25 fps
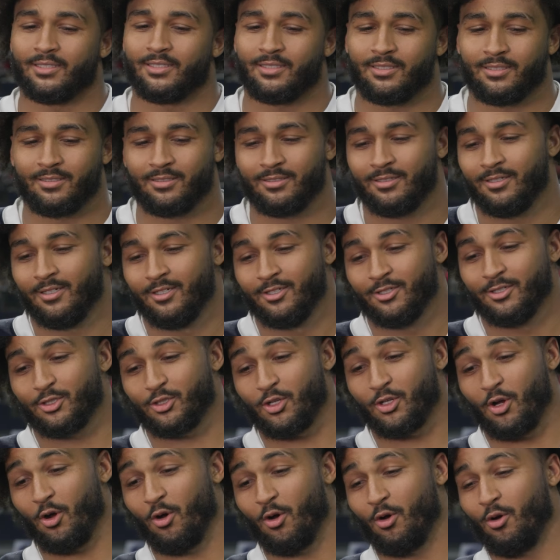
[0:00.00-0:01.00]
Yes.
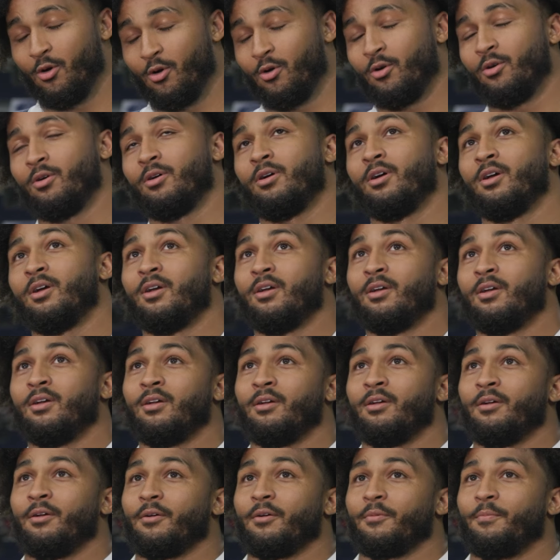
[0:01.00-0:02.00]
So
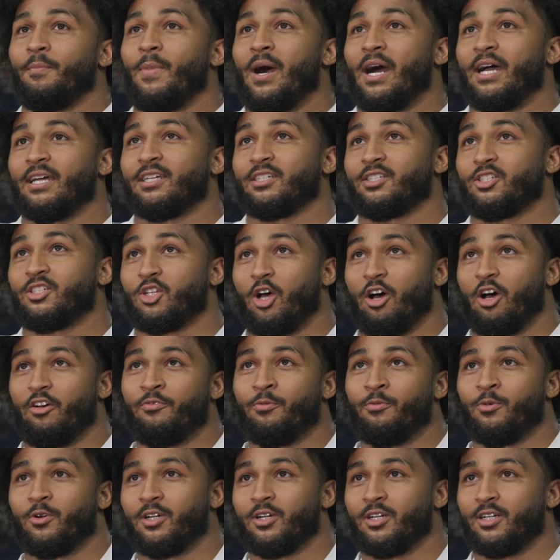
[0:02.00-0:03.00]
my
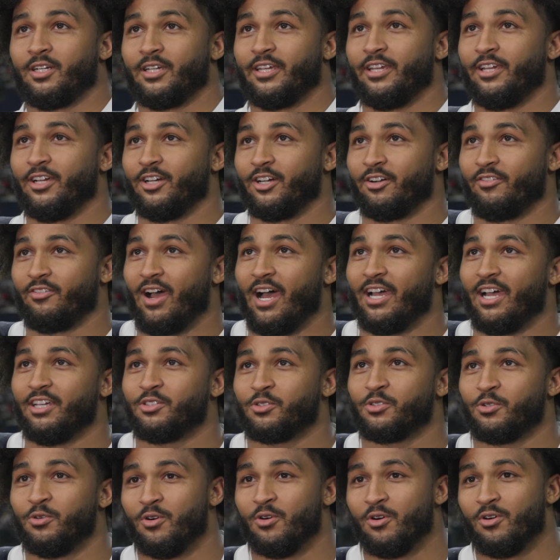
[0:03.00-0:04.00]
sophomore year of high
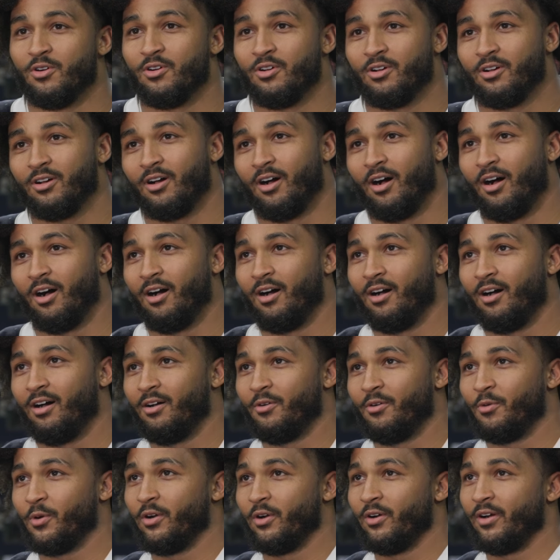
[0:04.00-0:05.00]
school,
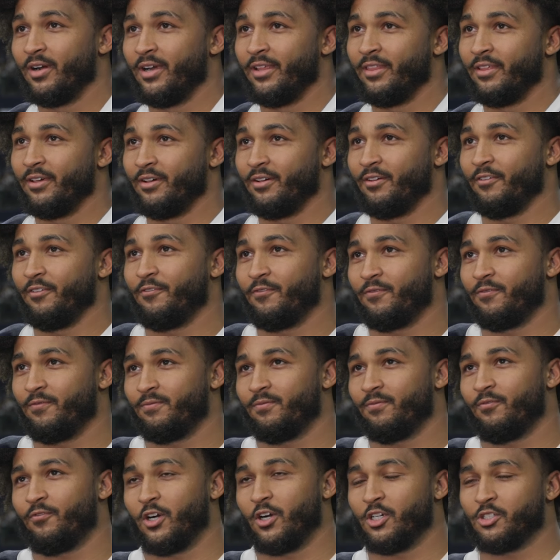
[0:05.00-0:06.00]
we were in the
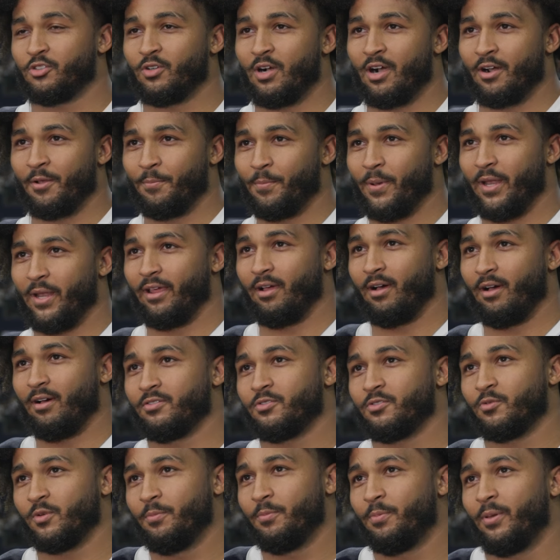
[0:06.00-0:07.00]
first round of
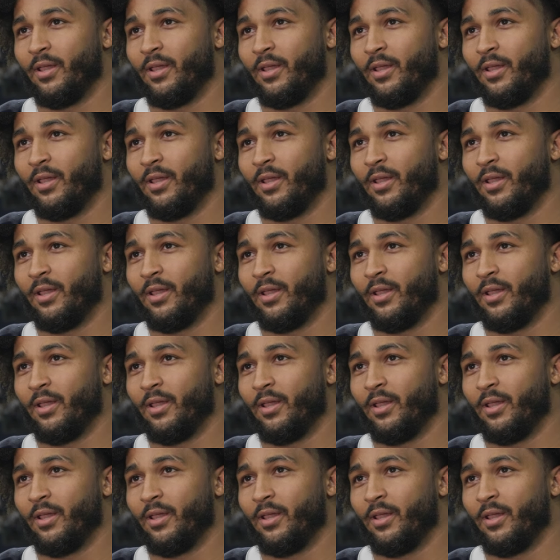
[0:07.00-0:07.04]
playoffs. We